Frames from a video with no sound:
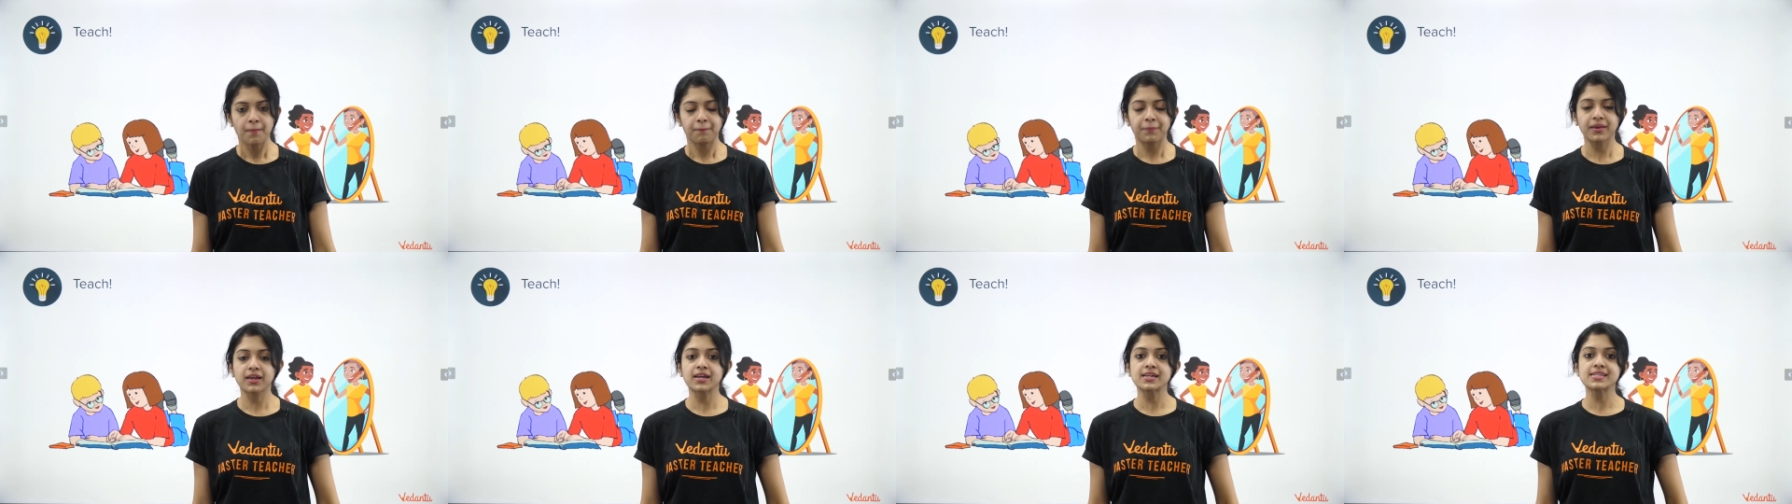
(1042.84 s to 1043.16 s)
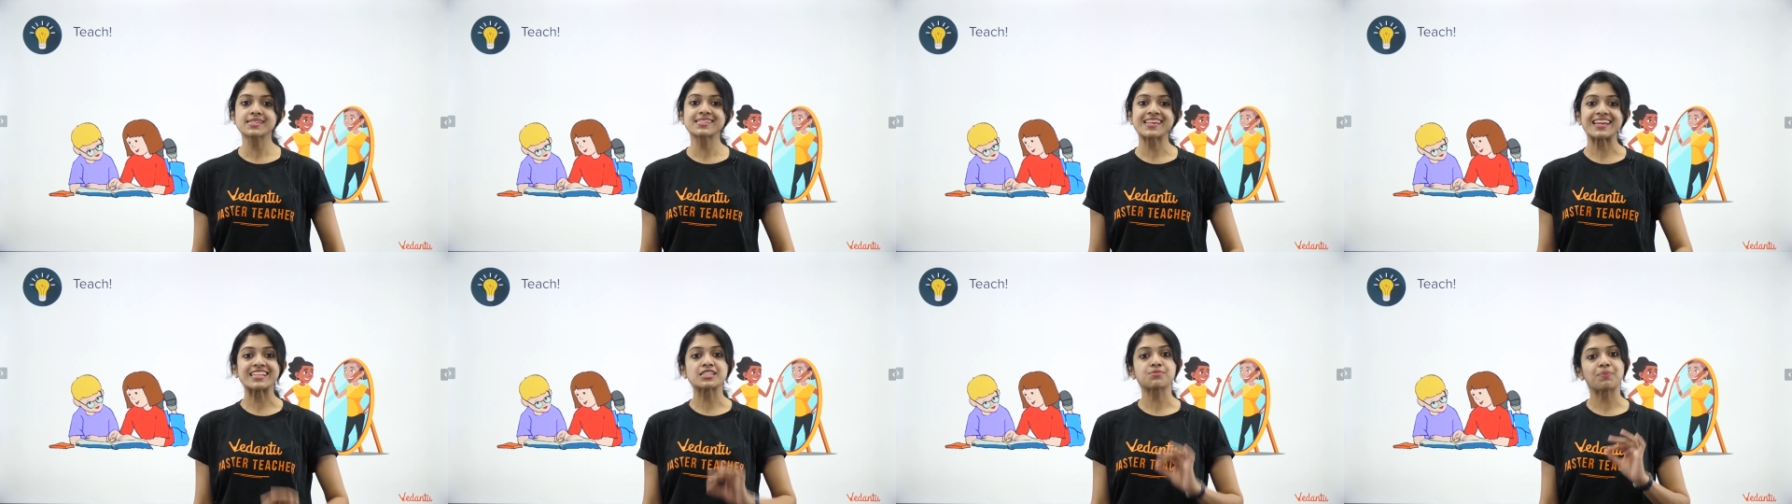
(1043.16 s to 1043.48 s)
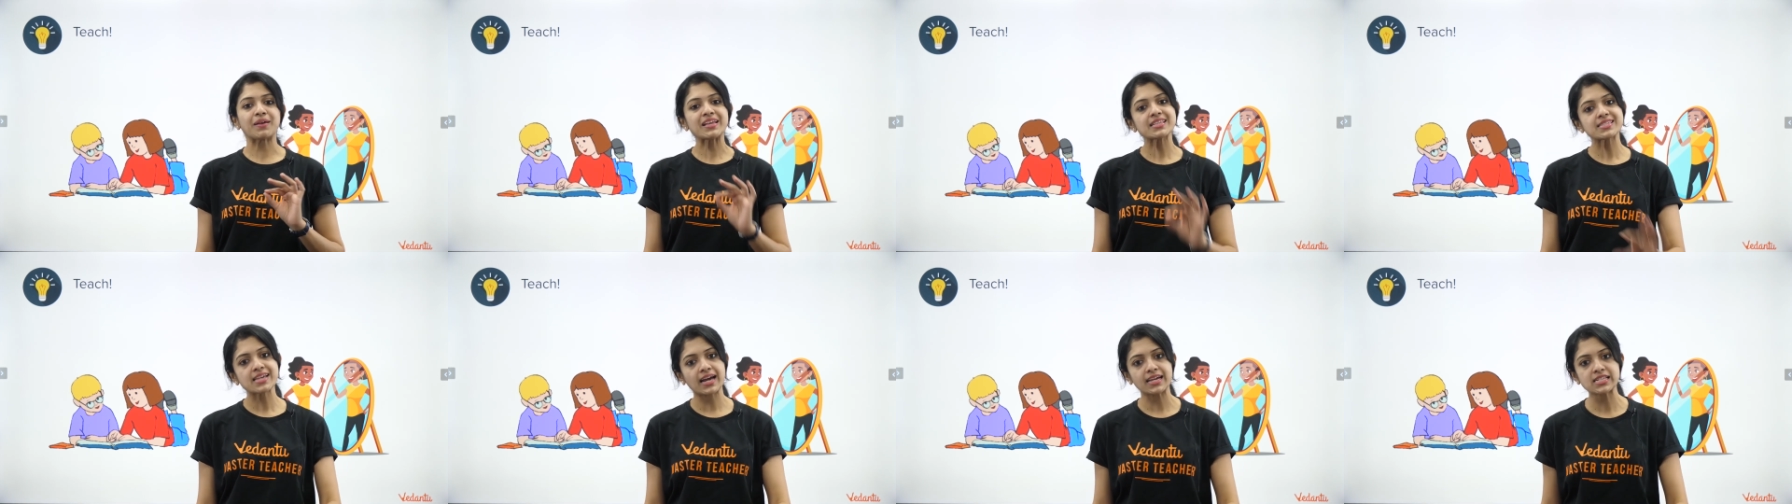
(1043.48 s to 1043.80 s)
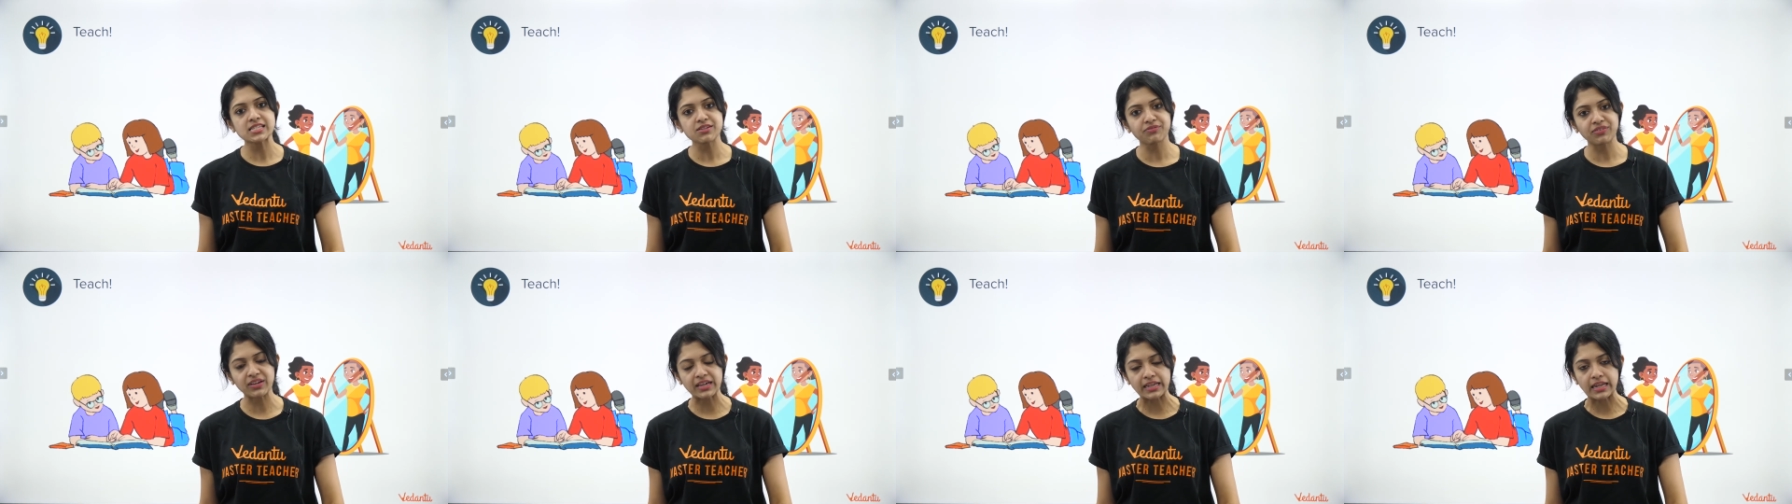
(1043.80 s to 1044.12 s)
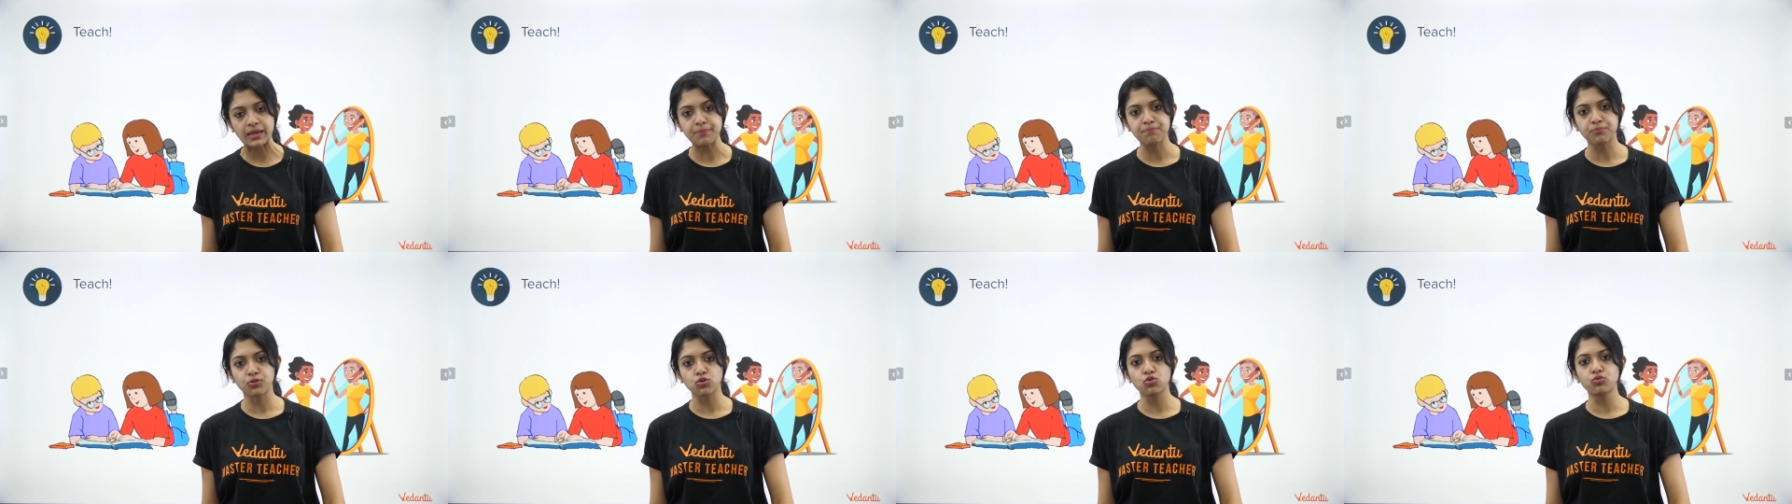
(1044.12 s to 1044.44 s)
because it's been
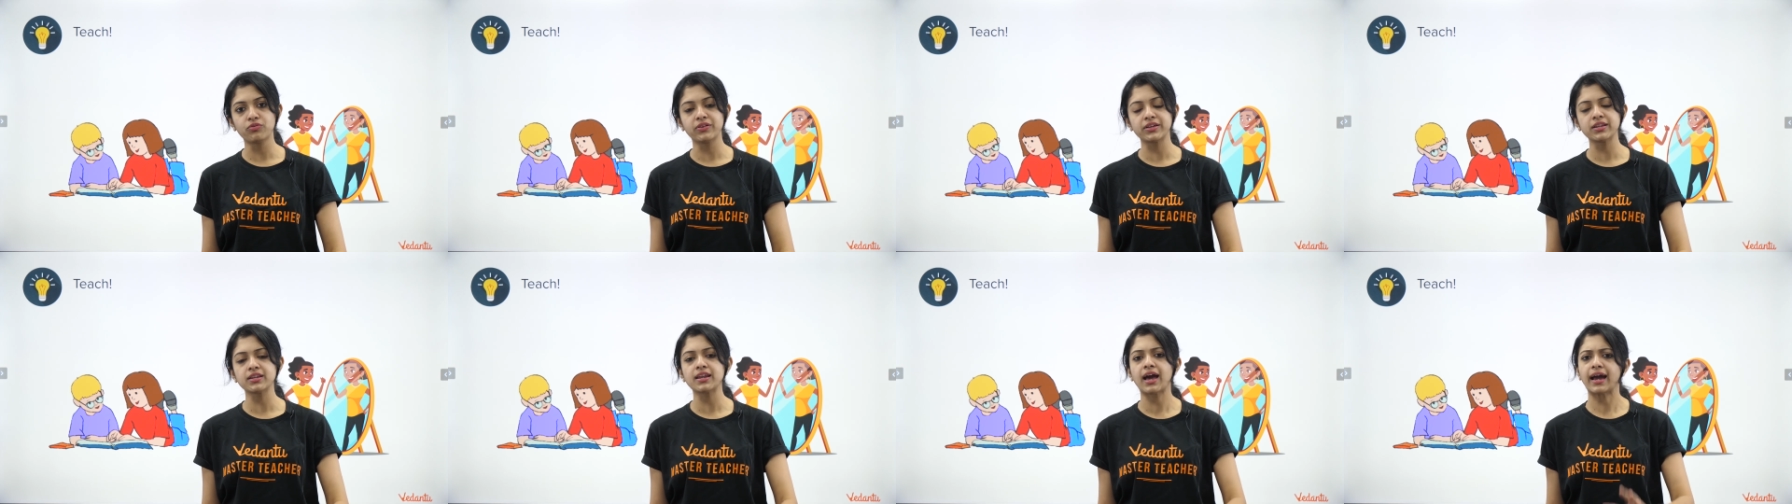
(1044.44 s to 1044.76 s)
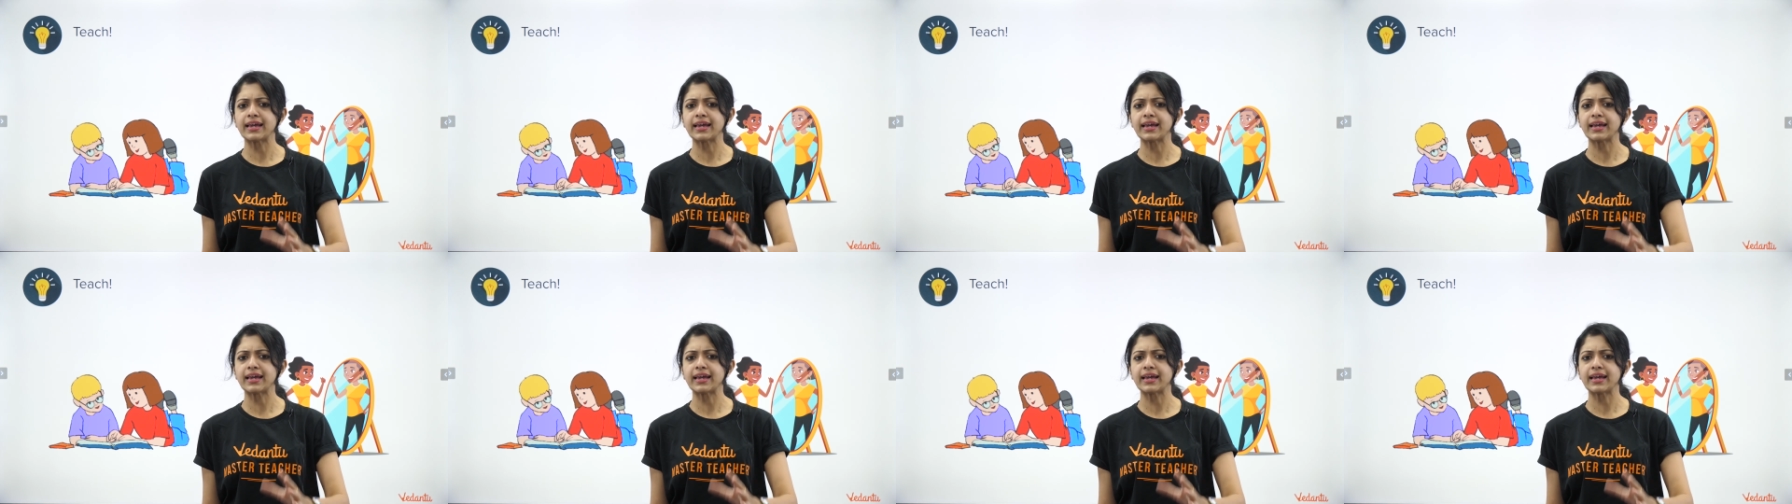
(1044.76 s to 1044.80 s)
scientifically proven.